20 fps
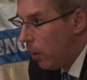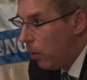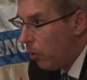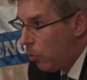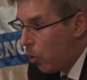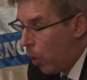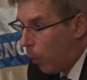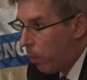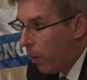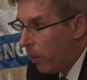On
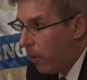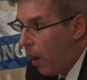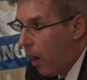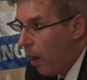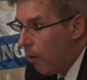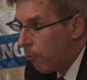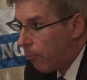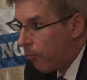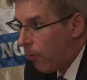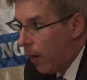top of
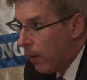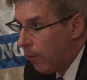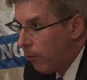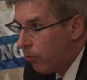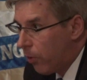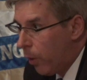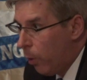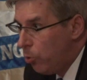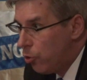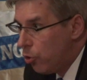that,
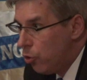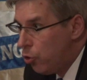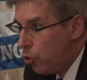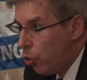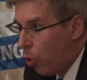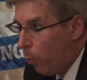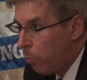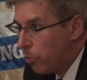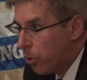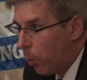5,000
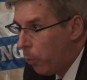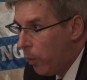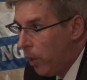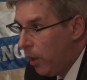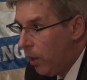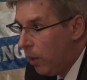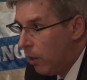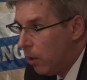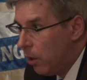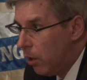jobs
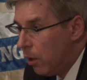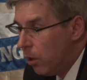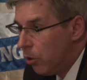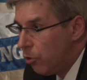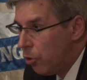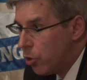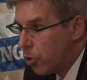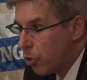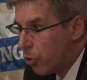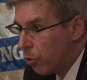away
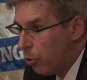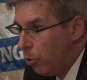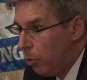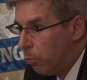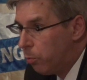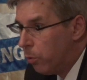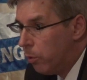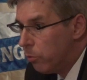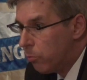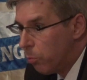just
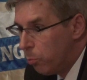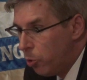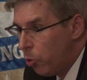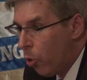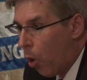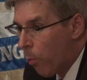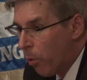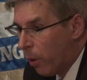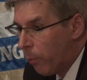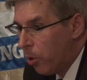through what would
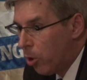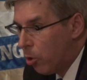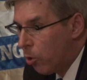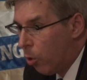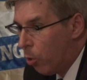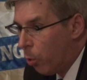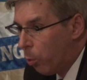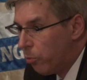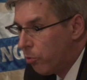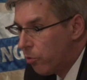normally be
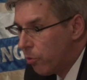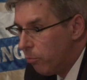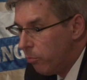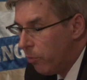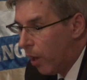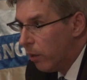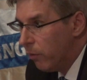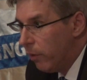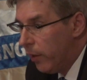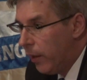called
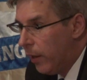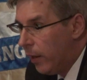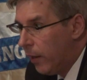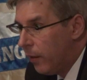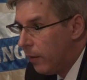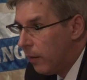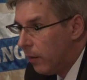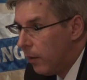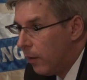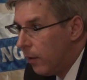
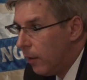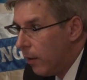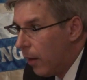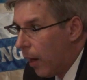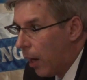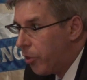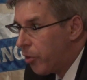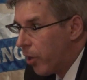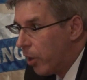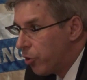
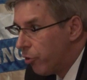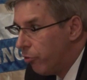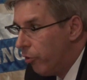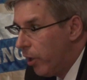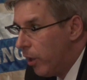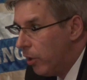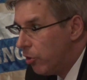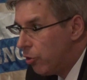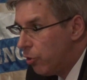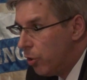attrition rates.